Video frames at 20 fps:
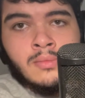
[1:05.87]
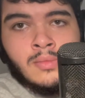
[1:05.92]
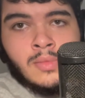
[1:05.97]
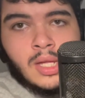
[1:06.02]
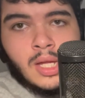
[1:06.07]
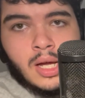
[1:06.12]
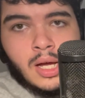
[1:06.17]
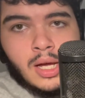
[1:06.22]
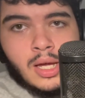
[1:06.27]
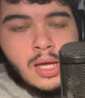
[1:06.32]

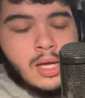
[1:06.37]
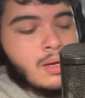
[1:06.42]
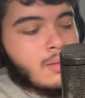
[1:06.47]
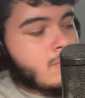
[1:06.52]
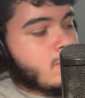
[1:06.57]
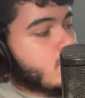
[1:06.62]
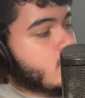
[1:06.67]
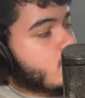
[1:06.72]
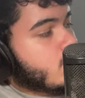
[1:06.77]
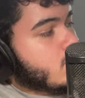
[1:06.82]
I
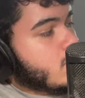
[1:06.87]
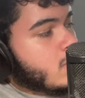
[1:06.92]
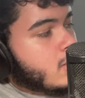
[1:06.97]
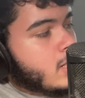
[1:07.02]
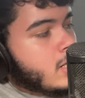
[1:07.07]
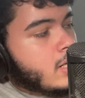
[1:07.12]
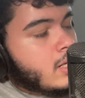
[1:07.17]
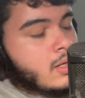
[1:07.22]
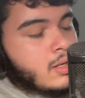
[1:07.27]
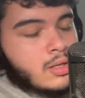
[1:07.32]
am
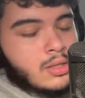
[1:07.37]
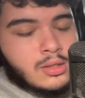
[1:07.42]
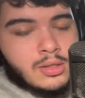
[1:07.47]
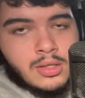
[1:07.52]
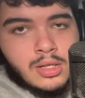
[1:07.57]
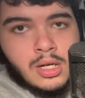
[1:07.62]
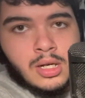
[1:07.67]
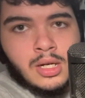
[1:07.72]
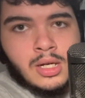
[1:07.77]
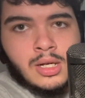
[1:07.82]
running
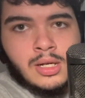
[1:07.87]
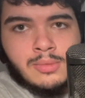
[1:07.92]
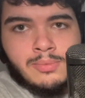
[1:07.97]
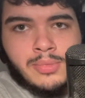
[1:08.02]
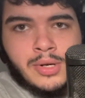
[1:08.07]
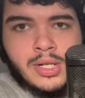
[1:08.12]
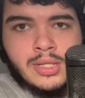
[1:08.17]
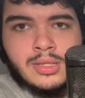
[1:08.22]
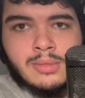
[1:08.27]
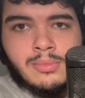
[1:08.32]
uh,
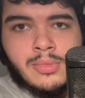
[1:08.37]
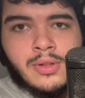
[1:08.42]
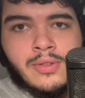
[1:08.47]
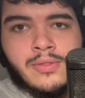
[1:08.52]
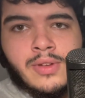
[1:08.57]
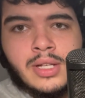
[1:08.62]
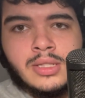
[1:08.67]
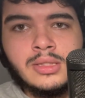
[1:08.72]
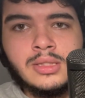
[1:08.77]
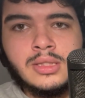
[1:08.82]
pretty simple
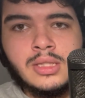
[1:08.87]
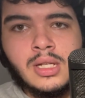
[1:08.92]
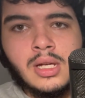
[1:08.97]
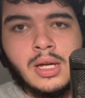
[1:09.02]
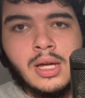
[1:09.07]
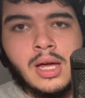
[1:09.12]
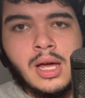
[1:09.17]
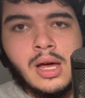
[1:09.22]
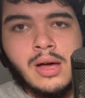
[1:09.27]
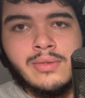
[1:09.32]
effects. I
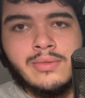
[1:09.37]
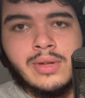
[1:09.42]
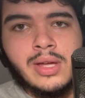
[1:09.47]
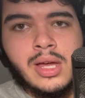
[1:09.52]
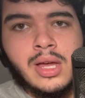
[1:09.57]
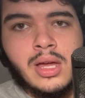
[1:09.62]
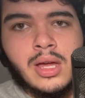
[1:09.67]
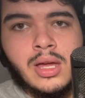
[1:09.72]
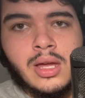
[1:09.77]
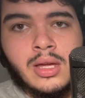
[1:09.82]
have
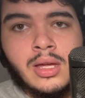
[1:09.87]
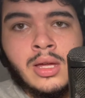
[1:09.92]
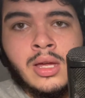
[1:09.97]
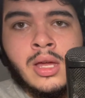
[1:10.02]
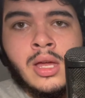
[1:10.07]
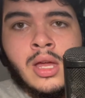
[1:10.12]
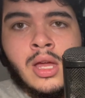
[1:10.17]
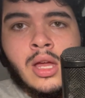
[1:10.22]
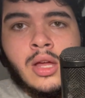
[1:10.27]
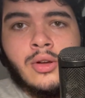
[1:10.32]
a
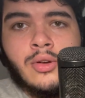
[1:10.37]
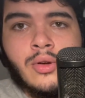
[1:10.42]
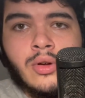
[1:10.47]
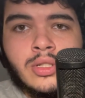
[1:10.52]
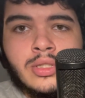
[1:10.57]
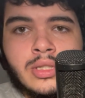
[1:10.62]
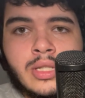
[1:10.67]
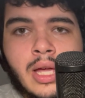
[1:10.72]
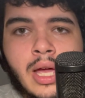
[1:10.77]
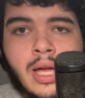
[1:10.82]

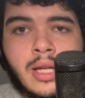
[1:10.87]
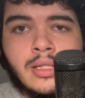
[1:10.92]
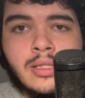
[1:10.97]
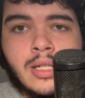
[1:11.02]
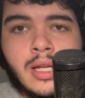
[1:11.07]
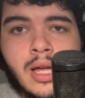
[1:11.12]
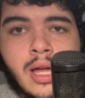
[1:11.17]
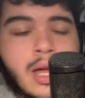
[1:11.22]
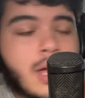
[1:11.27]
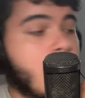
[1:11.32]
noise gate,
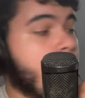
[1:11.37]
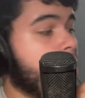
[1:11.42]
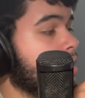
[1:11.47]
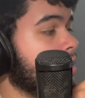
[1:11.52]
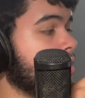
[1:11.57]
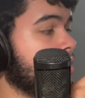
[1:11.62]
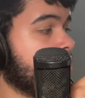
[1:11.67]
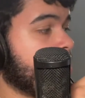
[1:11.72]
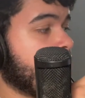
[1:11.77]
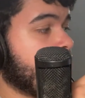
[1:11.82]

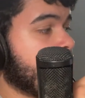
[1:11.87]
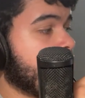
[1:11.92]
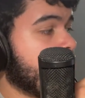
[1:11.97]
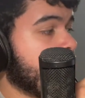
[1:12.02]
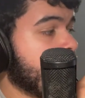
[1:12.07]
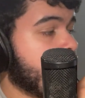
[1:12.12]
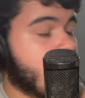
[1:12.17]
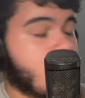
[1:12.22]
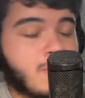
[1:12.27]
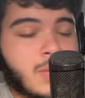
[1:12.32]
a
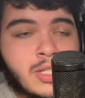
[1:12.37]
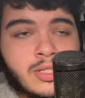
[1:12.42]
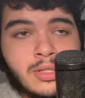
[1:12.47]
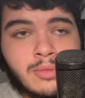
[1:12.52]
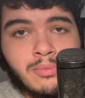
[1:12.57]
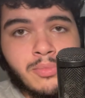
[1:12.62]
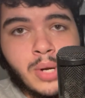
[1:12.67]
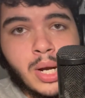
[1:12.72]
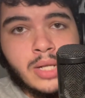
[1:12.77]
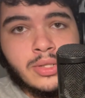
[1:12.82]
bass
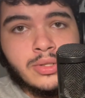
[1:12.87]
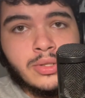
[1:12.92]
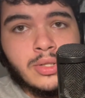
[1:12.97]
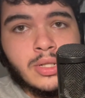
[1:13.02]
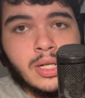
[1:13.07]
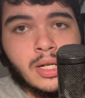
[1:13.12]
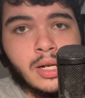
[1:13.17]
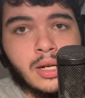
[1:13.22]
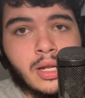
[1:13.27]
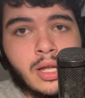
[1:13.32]
compressor,
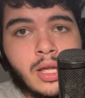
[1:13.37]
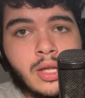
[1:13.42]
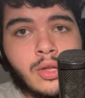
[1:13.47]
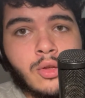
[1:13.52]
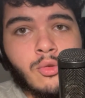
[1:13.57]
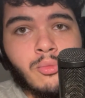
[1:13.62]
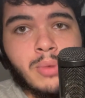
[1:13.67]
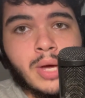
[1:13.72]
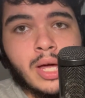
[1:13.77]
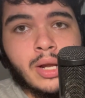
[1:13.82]
and an
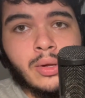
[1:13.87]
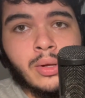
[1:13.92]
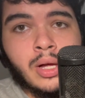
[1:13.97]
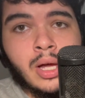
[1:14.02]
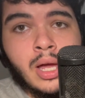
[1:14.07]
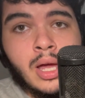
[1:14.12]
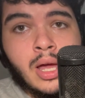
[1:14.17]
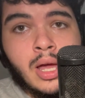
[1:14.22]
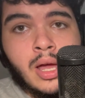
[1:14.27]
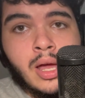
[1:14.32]
EQ pedal,
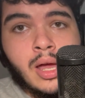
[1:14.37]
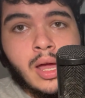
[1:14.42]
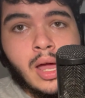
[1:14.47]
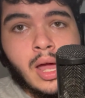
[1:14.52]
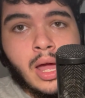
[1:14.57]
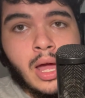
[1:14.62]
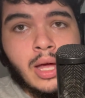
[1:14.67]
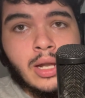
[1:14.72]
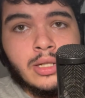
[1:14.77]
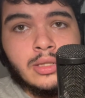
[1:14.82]

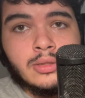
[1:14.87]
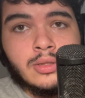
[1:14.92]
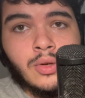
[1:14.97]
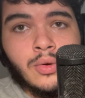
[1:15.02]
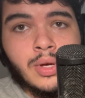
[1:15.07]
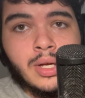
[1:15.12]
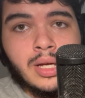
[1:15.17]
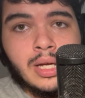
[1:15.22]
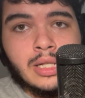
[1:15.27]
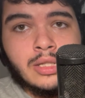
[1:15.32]
and it's
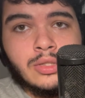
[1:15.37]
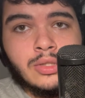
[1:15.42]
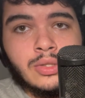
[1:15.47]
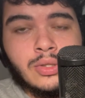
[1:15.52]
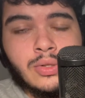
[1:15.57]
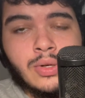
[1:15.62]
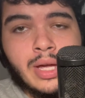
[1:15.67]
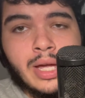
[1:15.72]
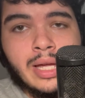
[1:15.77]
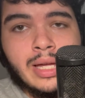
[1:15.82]
going
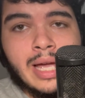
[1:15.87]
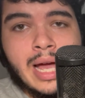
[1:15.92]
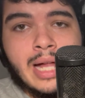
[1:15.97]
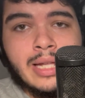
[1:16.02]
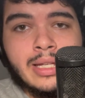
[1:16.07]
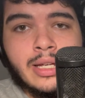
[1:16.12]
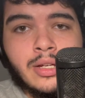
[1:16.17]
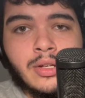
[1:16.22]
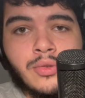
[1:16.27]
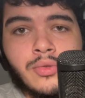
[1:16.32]
into a
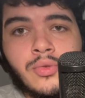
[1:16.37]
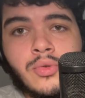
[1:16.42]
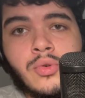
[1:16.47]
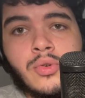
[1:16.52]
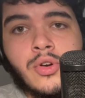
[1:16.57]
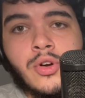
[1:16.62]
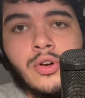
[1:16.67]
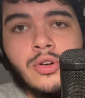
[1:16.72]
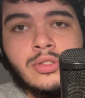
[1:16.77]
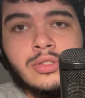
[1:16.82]

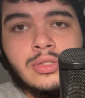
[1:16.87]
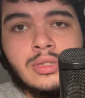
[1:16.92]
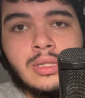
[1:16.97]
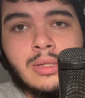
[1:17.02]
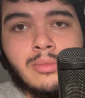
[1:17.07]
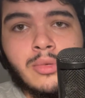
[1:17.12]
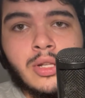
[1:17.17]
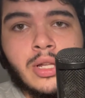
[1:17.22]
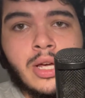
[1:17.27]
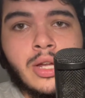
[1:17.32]
Gallien-Krueger
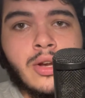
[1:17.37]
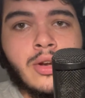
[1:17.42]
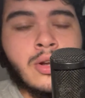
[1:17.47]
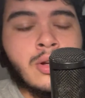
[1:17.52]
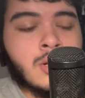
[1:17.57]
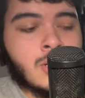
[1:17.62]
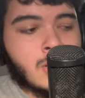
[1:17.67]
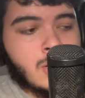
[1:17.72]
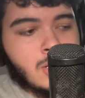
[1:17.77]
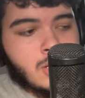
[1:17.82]
simulator.
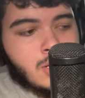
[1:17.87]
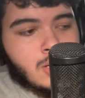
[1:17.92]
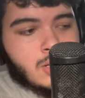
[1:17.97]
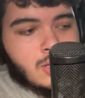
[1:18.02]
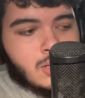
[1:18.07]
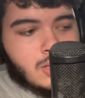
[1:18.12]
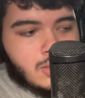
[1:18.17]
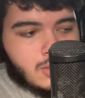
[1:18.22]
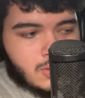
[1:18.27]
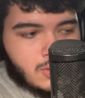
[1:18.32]

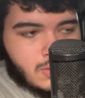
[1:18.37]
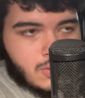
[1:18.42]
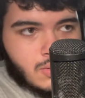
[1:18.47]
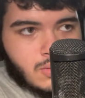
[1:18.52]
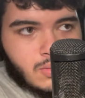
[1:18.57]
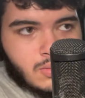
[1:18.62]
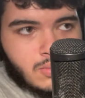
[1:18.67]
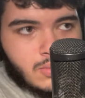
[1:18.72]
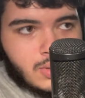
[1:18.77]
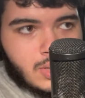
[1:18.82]

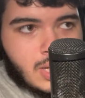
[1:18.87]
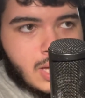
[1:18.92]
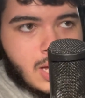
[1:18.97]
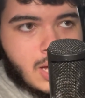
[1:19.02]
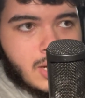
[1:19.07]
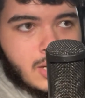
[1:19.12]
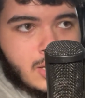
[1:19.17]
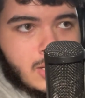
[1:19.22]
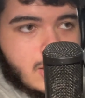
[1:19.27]
So yeah,